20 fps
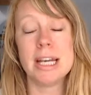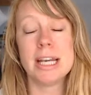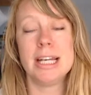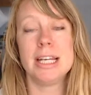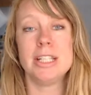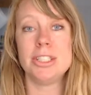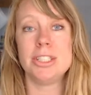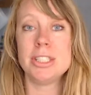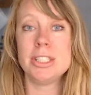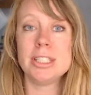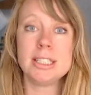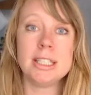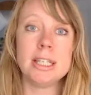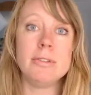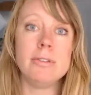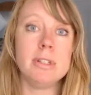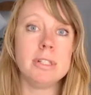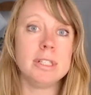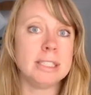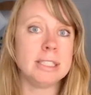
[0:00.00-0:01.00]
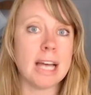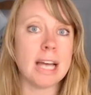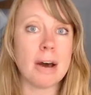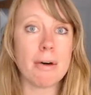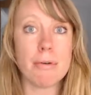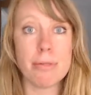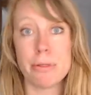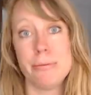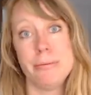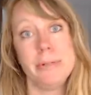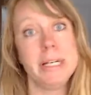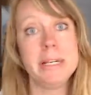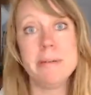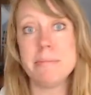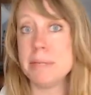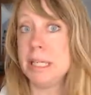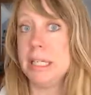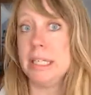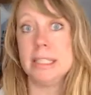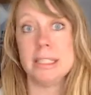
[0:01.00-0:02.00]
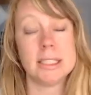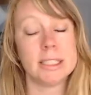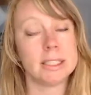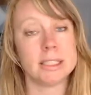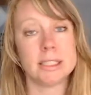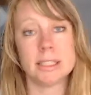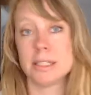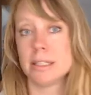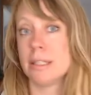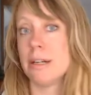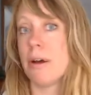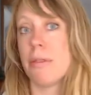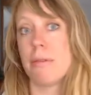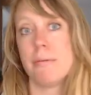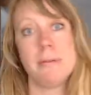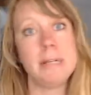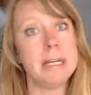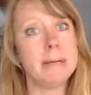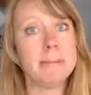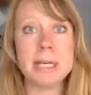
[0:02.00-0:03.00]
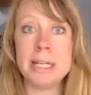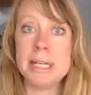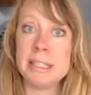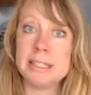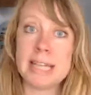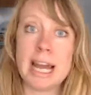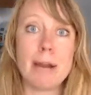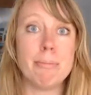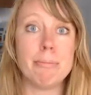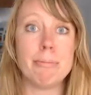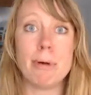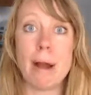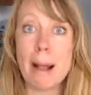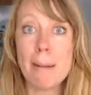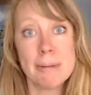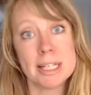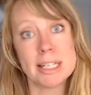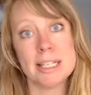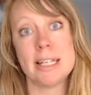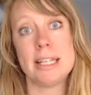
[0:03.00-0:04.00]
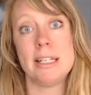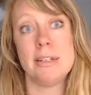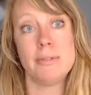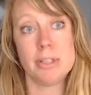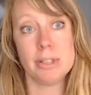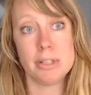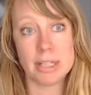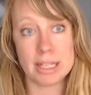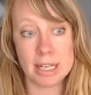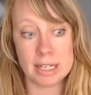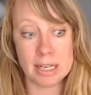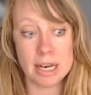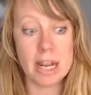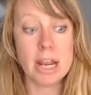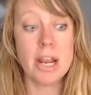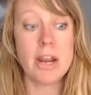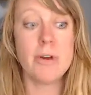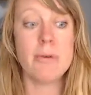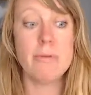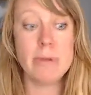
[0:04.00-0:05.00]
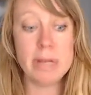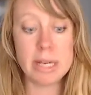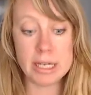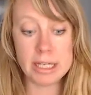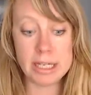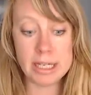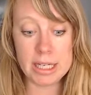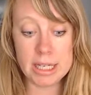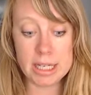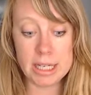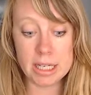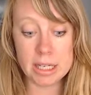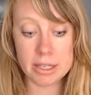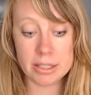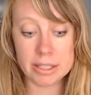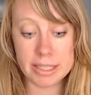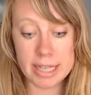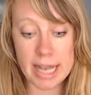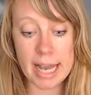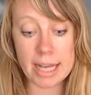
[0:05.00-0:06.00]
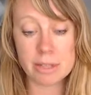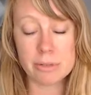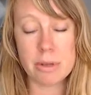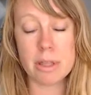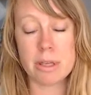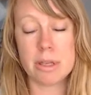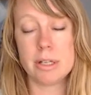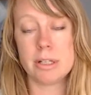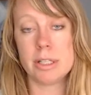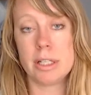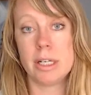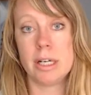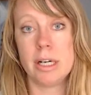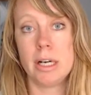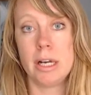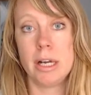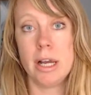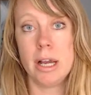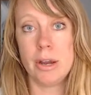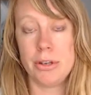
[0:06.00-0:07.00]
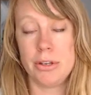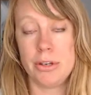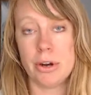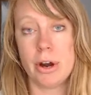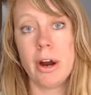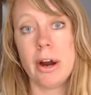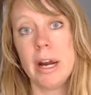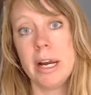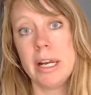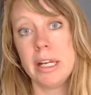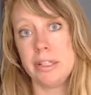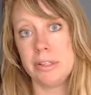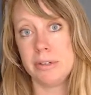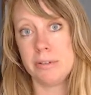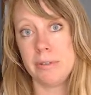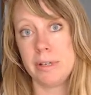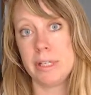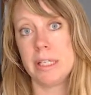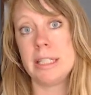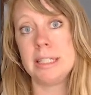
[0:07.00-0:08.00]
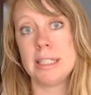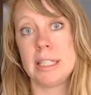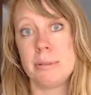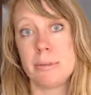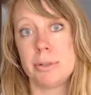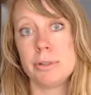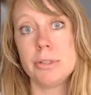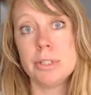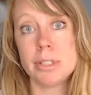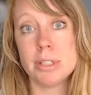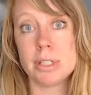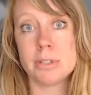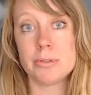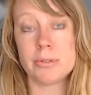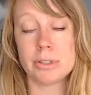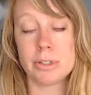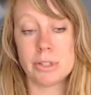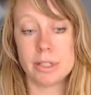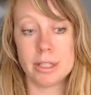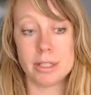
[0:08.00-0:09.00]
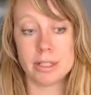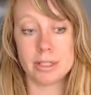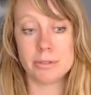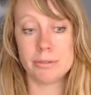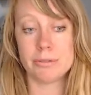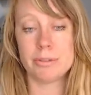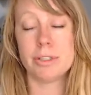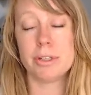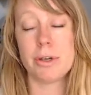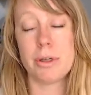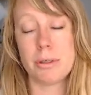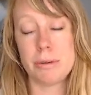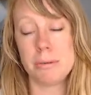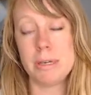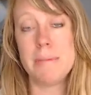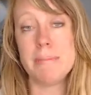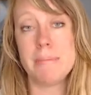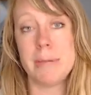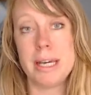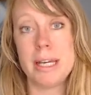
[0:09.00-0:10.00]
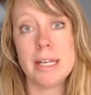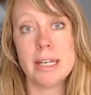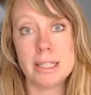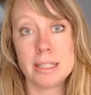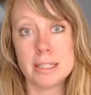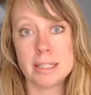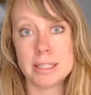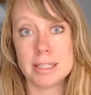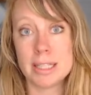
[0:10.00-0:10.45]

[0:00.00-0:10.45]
Just give yourself 3 minutes. 3 minutes. I promise that if you can really connect with your heart and your feelings and emotions for 3 minutes,